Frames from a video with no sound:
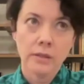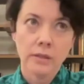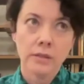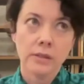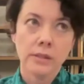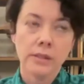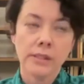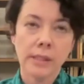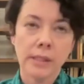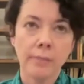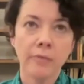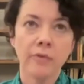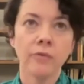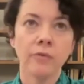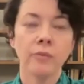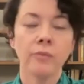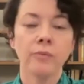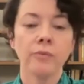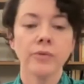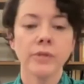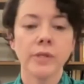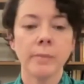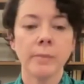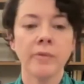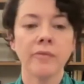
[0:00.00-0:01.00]
Some
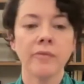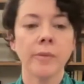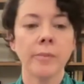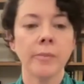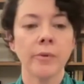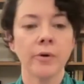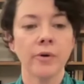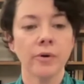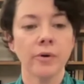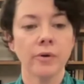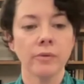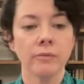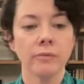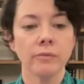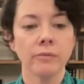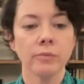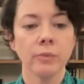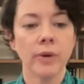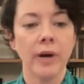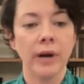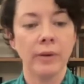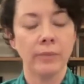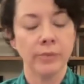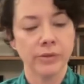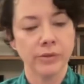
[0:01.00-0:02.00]
of them are
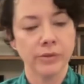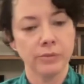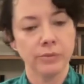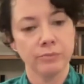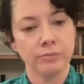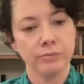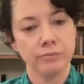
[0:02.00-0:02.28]
what I was